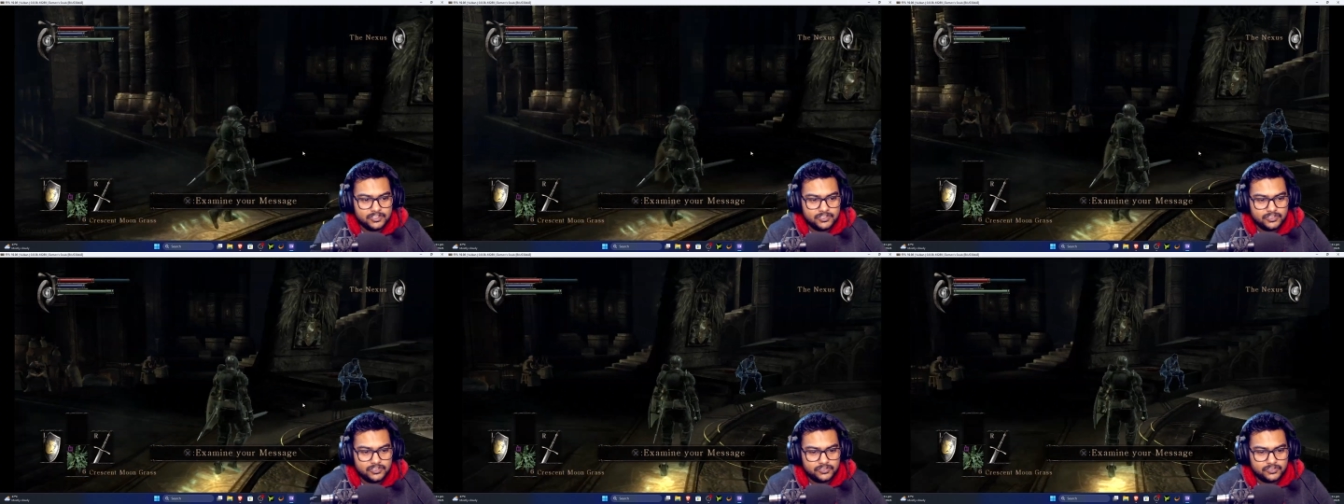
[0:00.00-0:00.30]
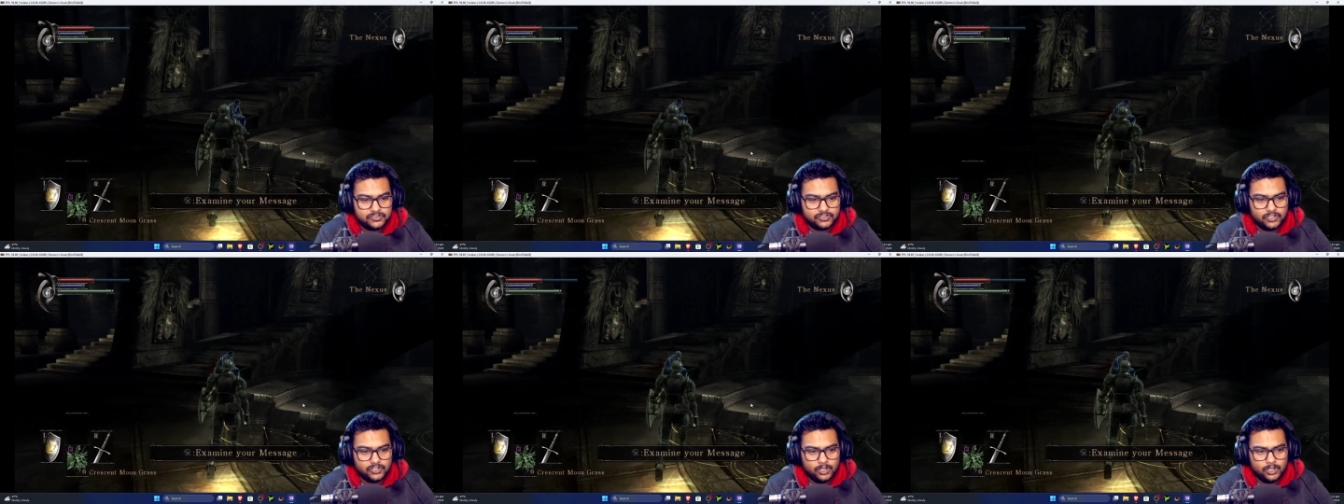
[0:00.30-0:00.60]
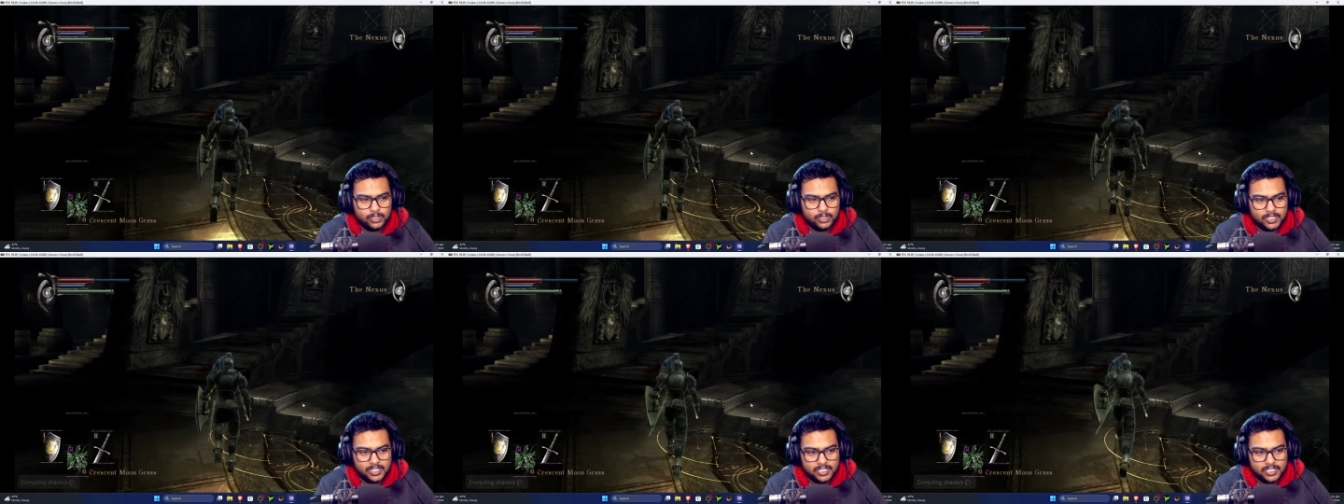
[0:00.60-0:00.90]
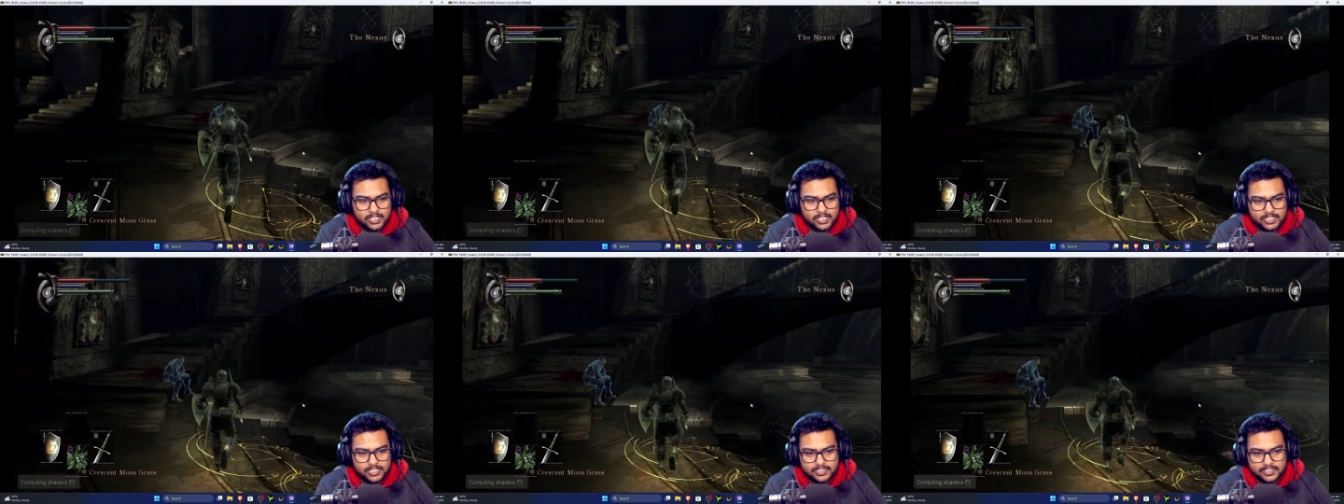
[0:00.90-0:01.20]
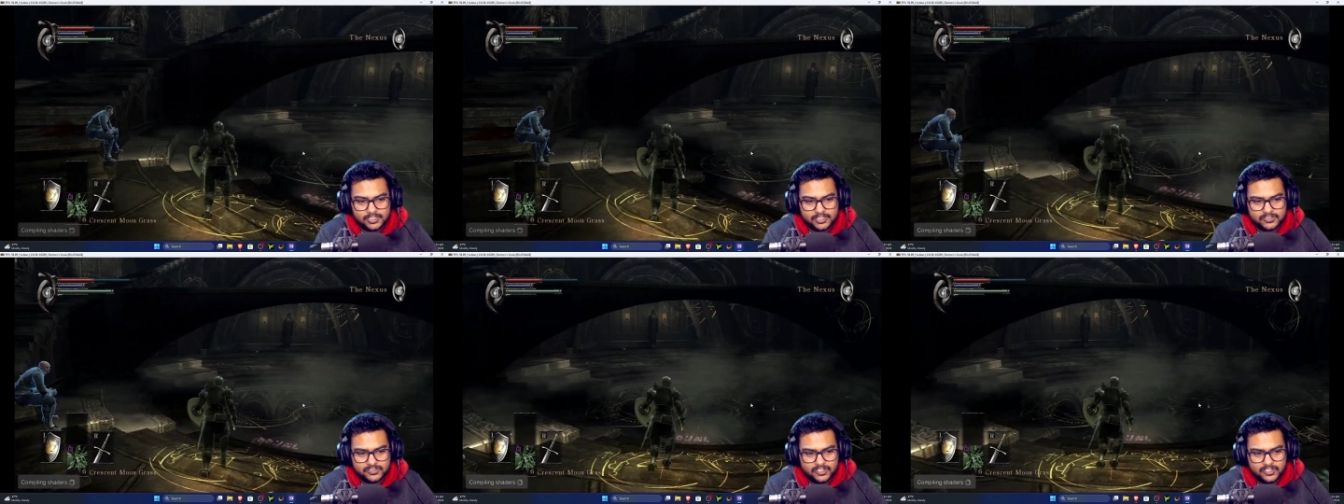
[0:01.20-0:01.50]
So
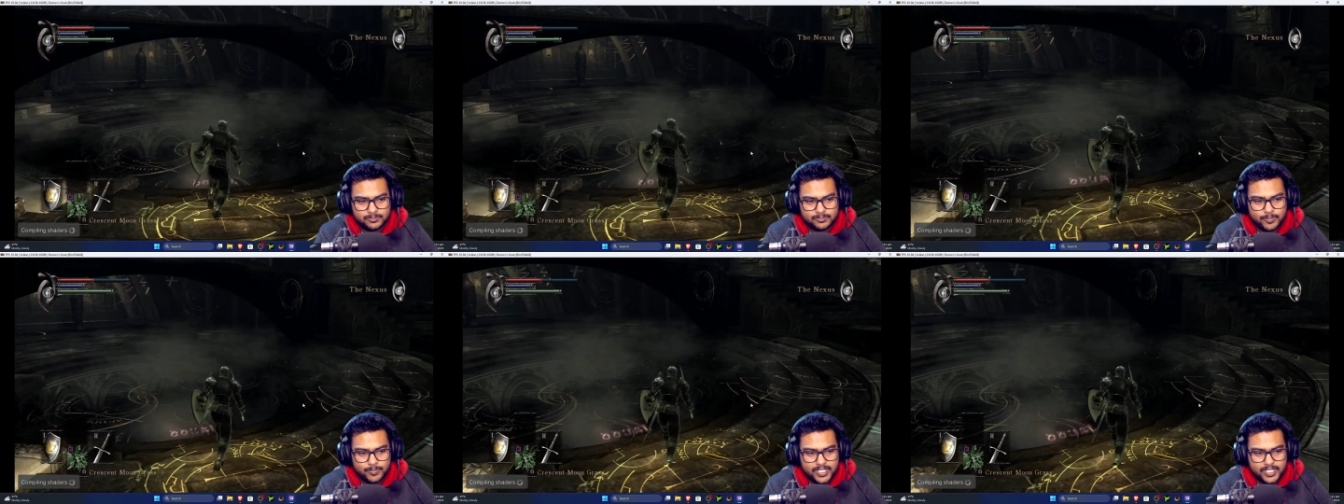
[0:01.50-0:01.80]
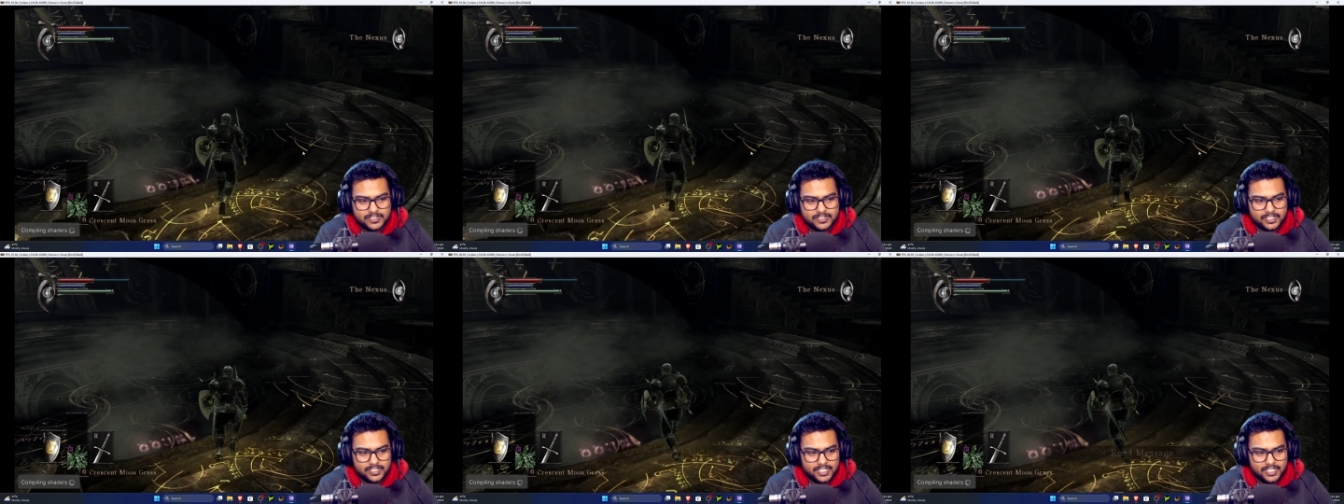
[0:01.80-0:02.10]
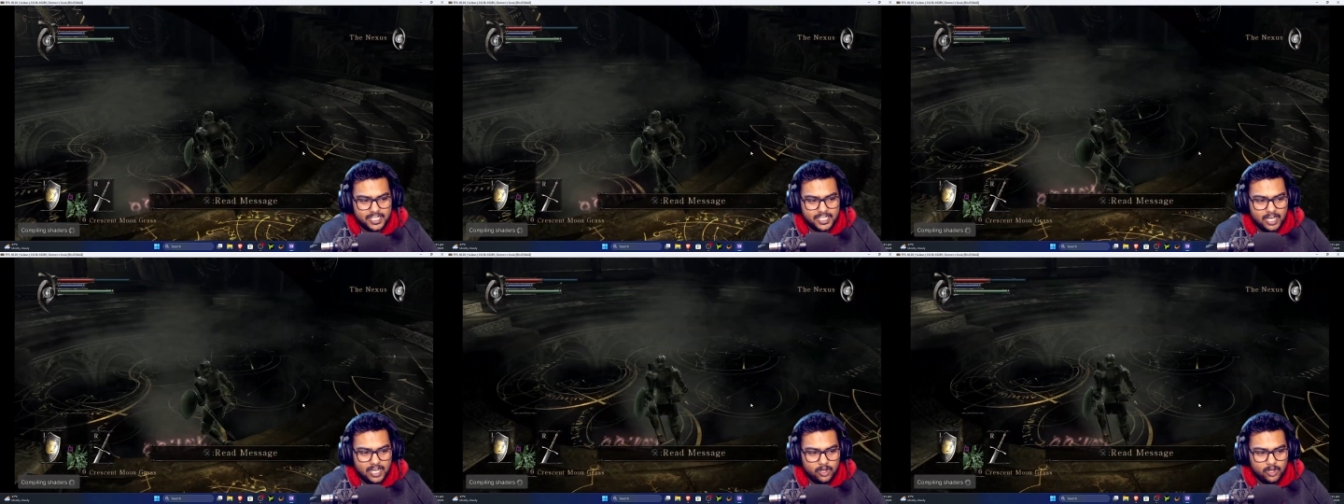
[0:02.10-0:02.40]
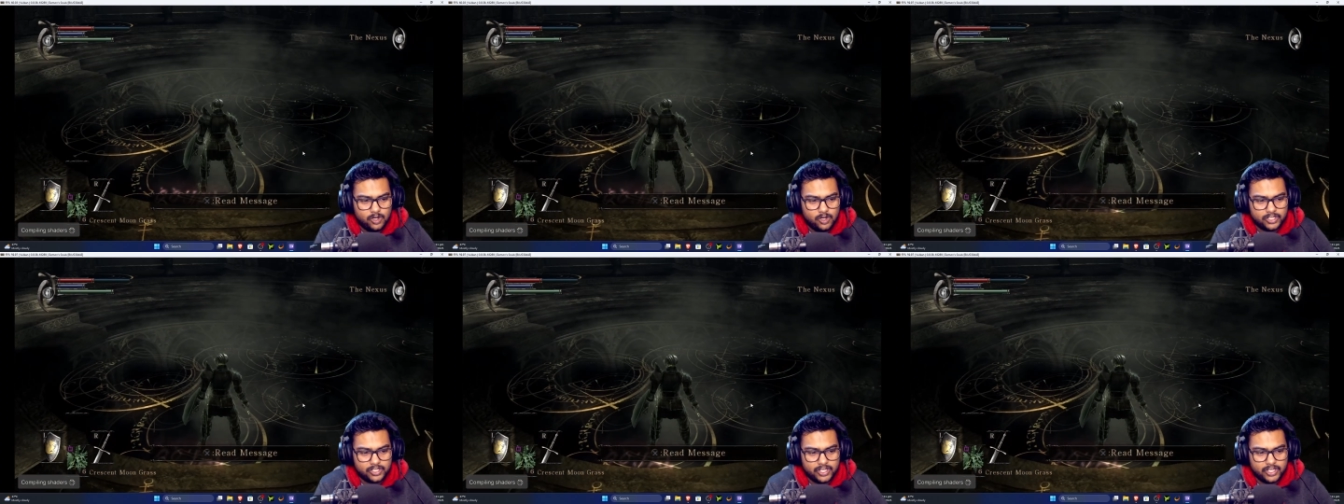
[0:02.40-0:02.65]
this is basically how